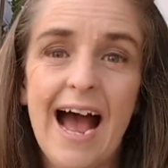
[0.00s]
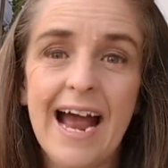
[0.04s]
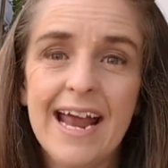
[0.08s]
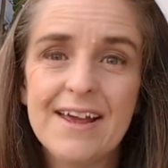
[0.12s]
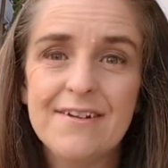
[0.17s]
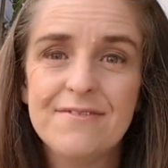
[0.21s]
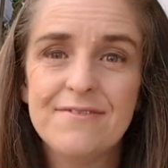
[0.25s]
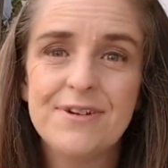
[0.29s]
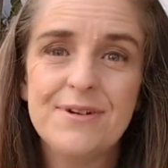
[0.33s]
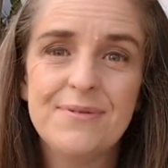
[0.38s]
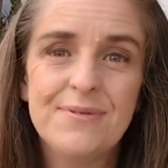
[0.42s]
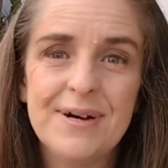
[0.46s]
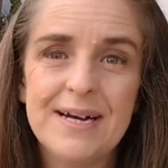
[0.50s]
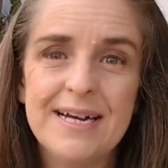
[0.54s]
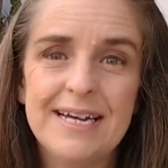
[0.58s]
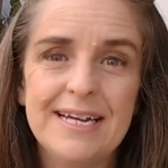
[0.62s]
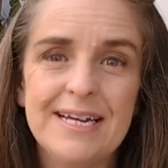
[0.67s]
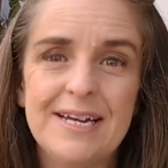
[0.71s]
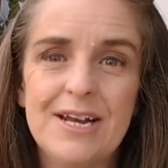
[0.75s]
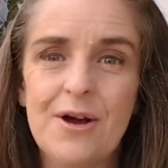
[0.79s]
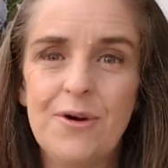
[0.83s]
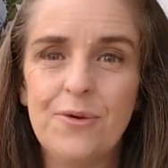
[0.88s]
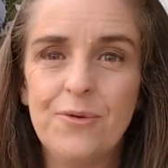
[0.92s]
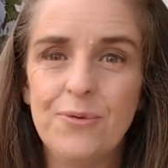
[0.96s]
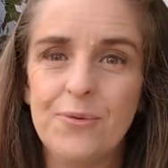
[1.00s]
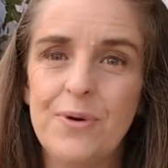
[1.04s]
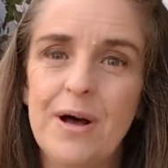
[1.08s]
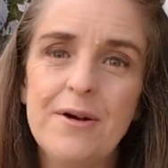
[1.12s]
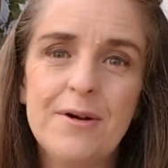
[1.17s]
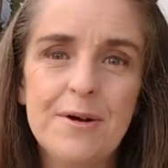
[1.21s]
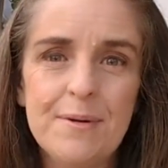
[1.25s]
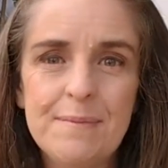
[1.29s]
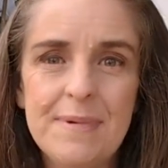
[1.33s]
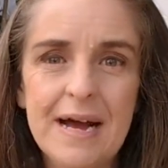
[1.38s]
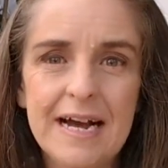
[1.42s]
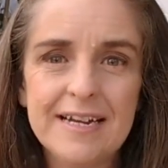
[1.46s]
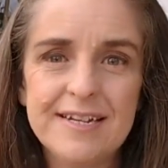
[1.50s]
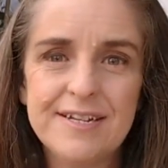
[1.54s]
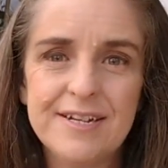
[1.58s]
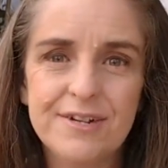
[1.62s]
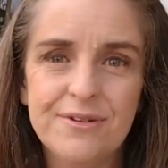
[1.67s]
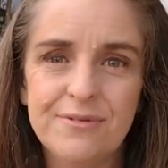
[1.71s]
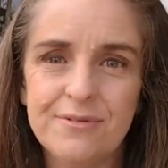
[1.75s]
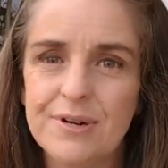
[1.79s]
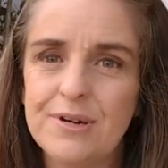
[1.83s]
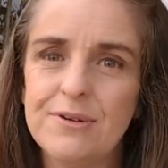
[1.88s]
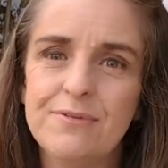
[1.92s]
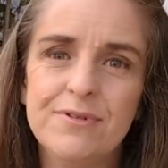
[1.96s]
Hi everyone, welcome back to
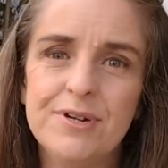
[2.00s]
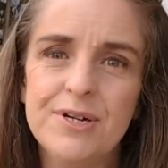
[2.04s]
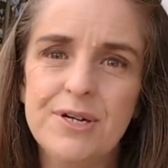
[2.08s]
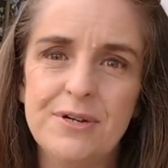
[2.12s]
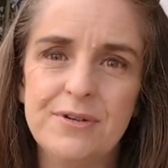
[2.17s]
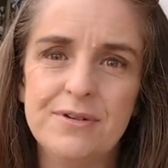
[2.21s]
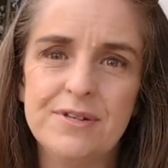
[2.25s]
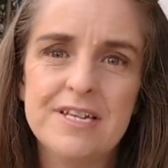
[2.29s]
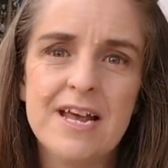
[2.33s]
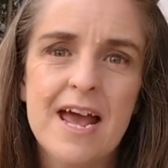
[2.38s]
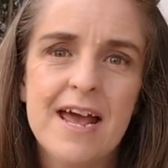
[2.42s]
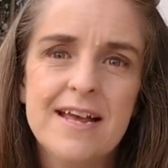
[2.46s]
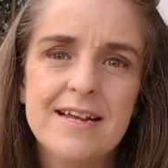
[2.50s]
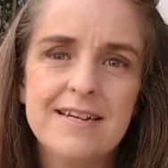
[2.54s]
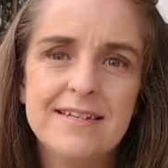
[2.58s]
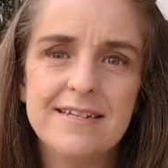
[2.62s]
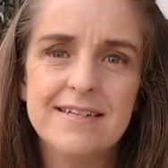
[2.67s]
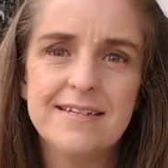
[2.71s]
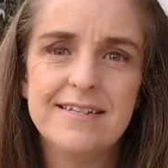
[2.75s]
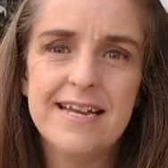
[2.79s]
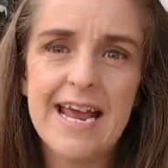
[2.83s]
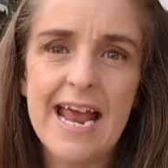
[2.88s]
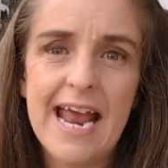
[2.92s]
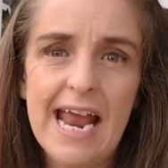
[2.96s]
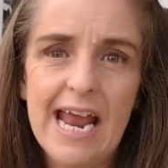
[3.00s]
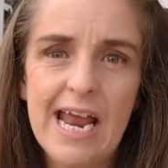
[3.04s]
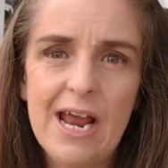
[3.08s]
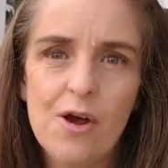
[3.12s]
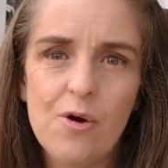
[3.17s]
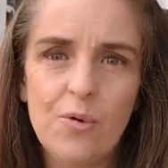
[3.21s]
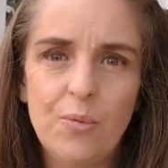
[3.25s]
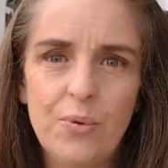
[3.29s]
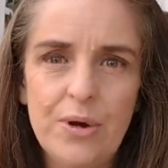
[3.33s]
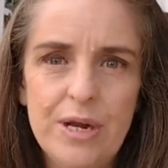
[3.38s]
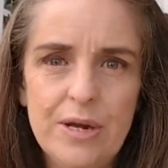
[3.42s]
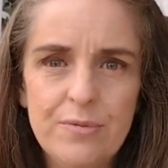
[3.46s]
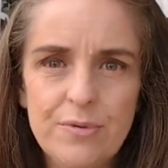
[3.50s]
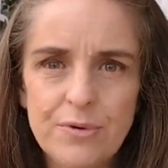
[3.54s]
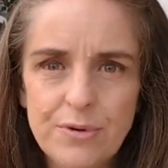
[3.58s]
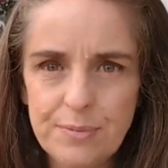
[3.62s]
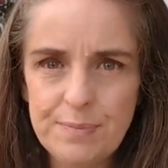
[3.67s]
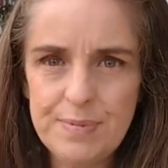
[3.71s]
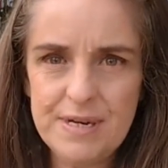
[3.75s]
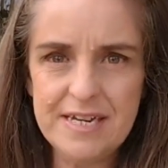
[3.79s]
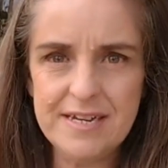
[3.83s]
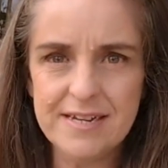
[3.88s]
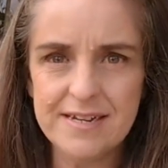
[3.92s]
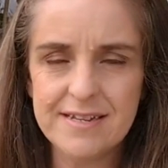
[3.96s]
Grow Roots. Today we will
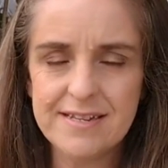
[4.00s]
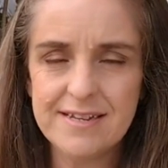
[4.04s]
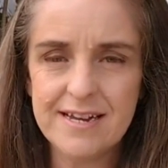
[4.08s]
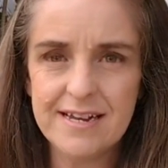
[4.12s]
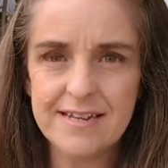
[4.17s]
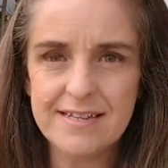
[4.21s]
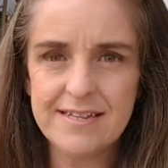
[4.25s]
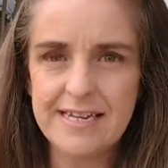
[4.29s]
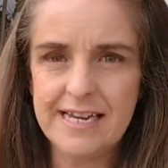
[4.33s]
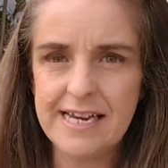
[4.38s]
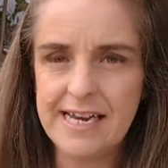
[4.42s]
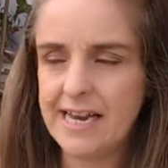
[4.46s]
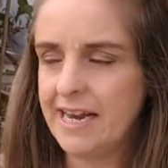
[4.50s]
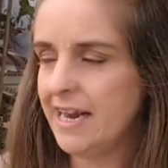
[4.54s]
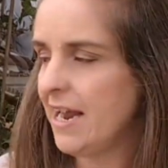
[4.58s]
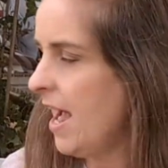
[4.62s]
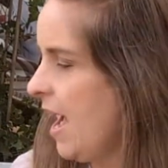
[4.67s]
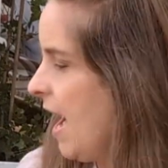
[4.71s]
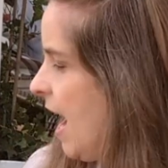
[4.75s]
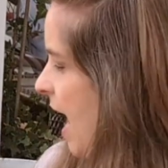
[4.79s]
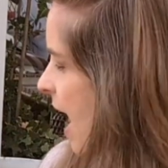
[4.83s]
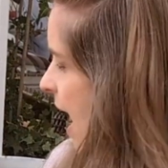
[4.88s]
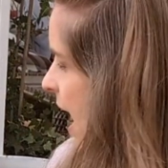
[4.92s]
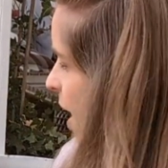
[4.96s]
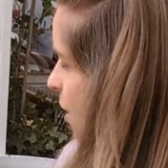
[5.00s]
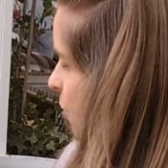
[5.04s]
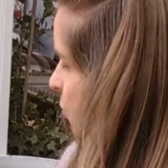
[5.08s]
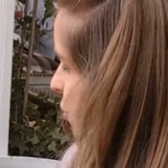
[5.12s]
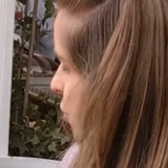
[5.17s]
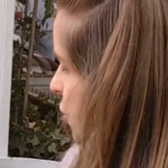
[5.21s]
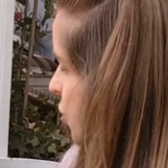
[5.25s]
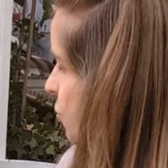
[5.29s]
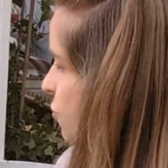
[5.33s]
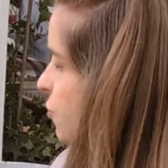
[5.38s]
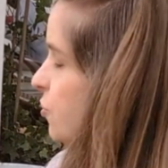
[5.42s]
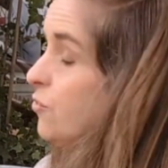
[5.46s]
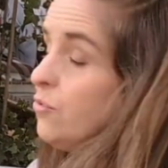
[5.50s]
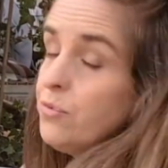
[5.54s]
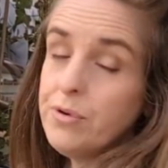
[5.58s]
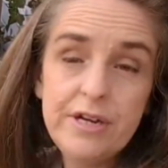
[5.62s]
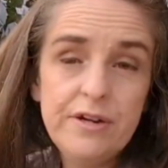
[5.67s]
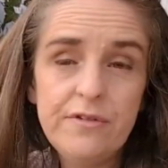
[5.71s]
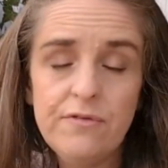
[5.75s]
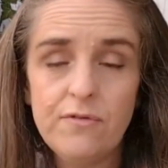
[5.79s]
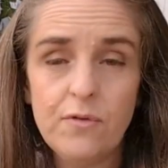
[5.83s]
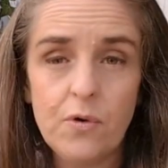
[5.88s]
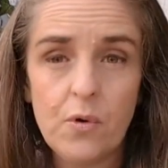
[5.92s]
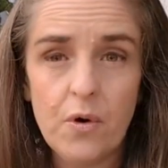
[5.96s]
be discussing how to
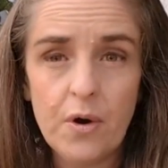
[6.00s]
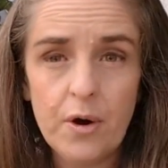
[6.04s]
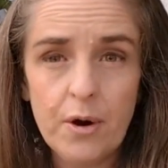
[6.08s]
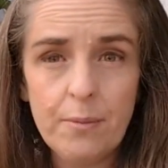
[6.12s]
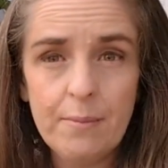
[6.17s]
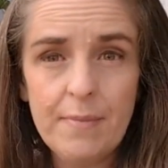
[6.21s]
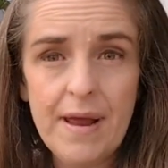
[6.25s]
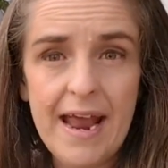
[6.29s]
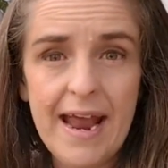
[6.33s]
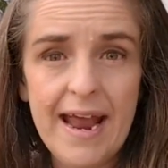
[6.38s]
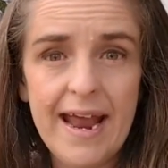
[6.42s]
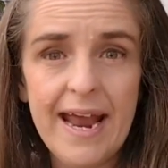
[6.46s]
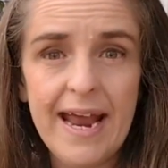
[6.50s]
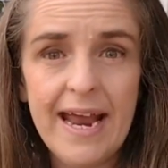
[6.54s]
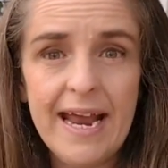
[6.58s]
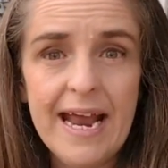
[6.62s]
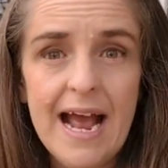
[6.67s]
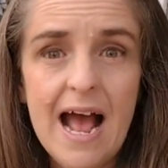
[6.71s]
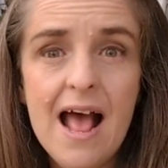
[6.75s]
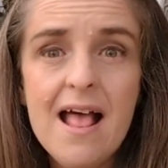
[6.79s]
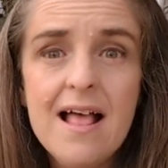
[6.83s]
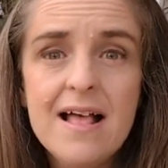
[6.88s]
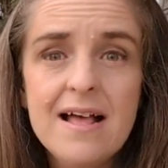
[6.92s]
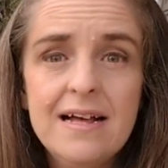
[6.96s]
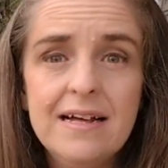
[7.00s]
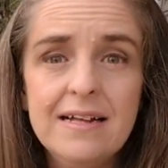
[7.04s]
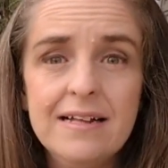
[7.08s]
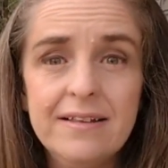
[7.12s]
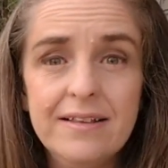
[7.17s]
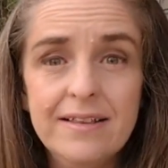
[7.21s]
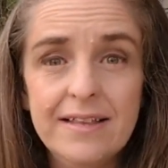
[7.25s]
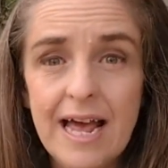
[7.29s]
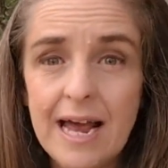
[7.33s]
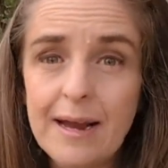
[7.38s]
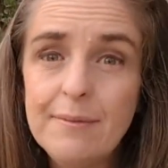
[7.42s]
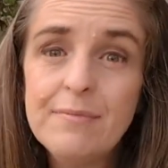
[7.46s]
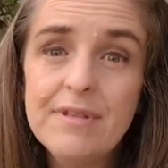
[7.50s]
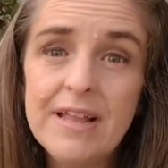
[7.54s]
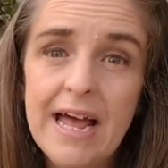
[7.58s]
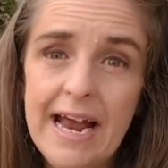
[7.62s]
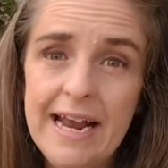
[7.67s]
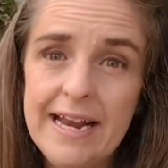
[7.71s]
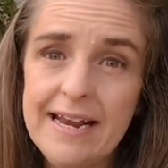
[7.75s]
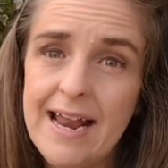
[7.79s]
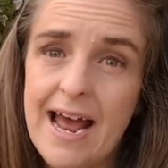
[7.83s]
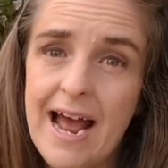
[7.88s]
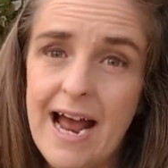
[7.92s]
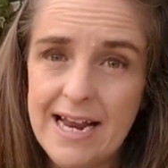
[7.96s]
tree form a
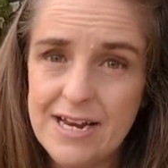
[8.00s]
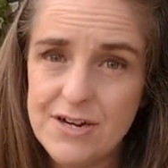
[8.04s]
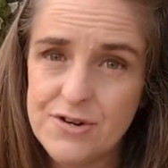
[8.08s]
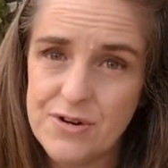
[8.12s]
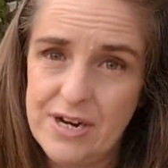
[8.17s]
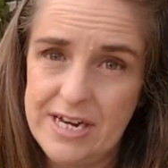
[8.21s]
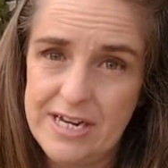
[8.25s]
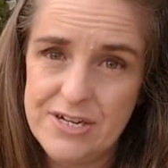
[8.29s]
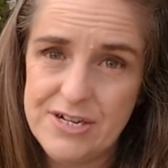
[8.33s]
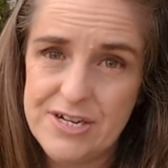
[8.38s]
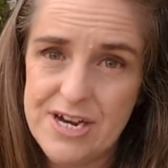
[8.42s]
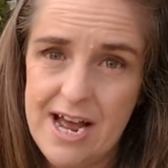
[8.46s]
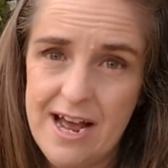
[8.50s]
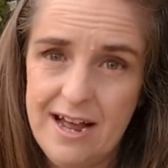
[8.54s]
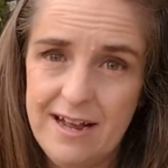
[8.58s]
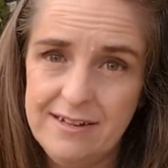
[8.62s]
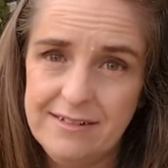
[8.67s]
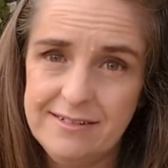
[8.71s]
Limelight hydrangea.